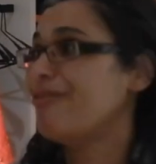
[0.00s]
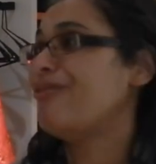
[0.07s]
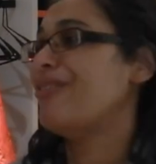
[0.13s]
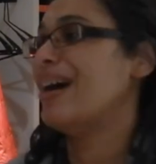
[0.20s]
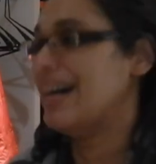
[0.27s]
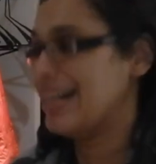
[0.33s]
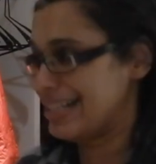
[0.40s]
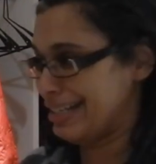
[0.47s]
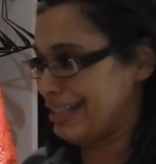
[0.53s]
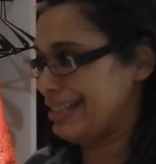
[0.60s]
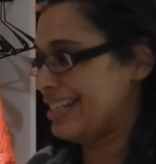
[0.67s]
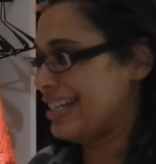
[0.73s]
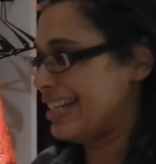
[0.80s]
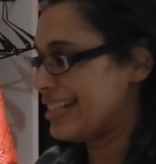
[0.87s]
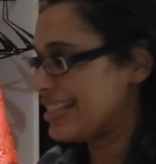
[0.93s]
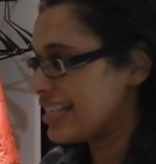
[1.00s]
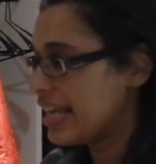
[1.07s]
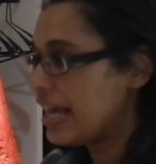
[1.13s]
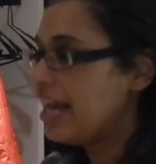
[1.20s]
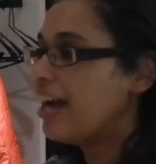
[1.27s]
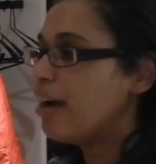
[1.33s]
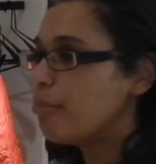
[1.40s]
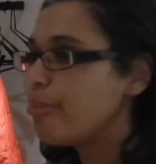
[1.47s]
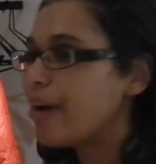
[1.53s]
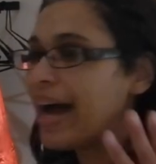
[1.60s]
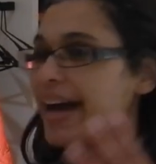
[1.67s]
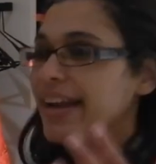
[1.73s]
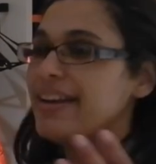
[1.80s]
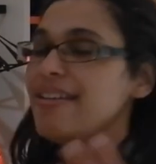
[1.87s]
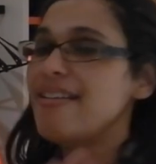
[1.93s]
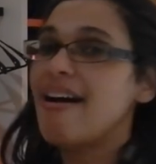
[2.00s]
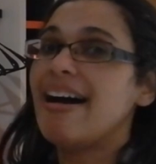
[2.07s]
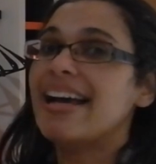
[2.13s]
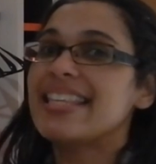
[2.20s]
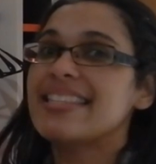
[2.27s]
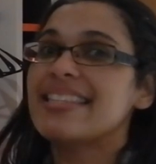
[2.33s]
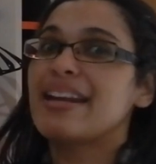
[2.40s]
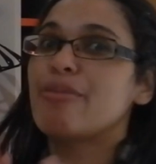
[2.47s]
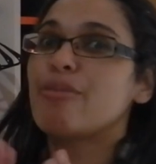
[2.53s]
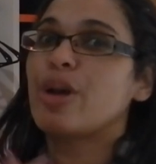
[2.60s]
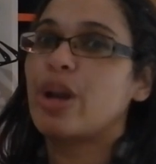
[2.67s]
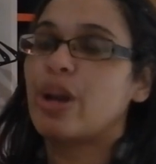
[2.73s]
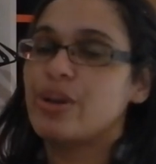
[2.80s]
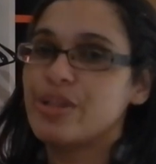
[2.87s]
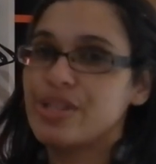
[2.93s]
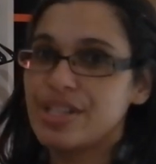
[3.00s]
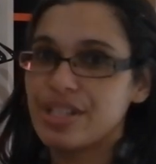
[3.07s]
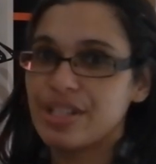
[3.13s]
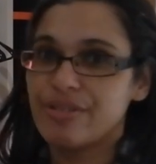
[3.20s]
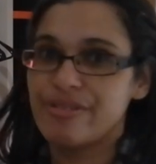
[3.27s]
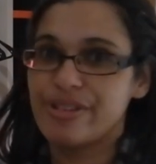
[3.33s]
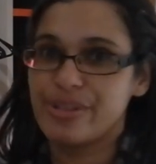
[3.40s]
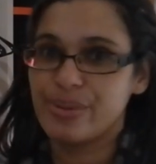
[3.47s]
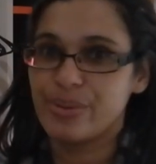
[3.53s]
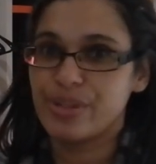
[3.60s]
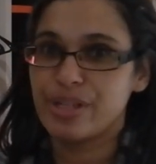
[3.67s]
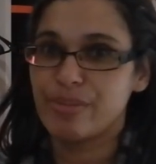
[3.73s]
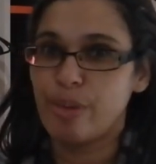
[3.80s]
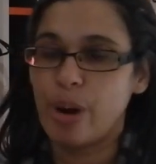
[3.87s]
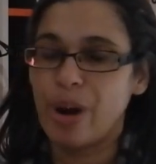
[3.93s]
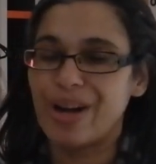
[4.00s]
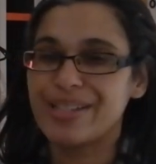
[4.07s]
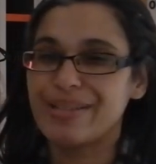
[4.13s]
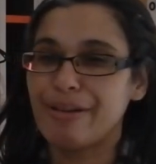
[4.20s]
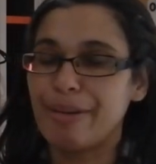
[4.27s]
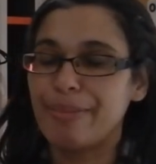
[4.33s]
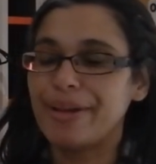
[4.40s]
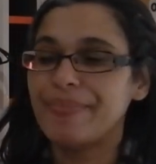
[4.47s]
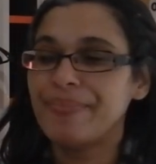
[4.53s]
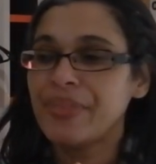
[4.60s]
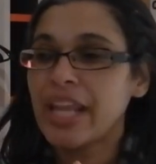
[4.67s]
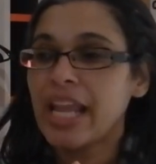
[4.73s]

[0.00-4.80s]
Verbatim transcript: far distance. But nice that I'm close to the resort tomorrow, so